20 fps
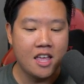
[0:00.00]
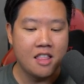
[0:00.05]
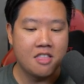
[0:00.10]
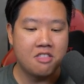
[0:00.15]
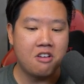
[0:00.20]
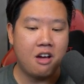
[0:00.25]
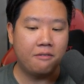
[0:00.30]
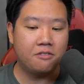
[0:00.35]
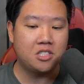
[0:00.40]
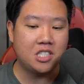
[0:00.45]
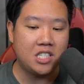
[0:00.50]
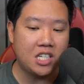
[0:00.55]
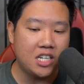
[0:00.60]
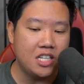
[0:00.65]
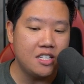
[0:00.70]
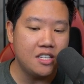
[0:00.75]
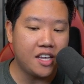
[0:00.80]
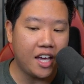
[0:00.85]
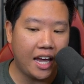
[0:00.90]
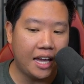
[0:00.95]
Now, I've
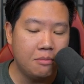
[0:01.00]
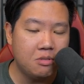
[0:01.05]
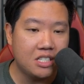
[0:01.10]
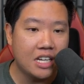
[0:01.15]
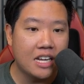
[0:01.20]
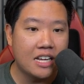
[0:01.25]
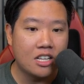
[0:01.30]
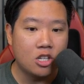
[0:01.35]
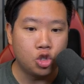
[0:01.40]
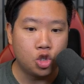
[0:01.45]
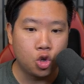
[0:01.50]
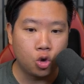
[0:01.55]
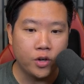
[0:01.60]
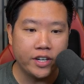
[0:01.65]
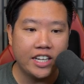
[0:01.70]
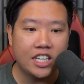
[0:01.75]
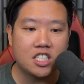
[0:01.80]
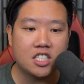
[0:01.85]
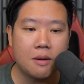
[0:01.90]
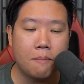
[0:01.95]
seen games
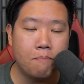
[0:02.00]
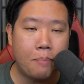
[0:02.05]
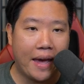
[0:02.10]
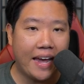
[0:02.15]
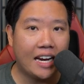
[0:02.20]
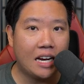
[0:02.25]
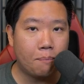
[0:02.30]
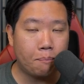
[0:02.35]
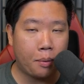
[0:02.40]
during its beta